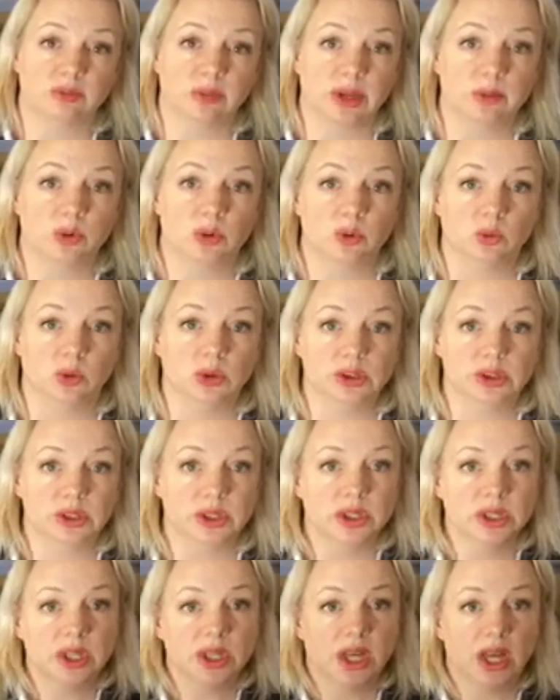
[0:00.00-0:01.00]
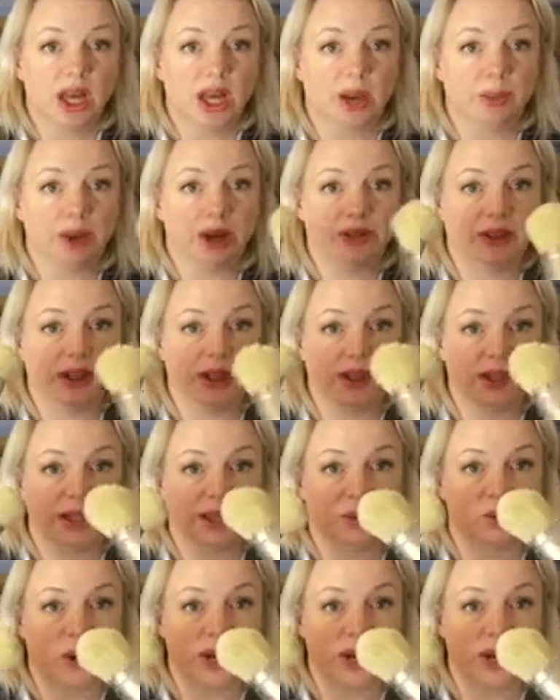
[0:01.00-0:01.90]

of people want. And then you need a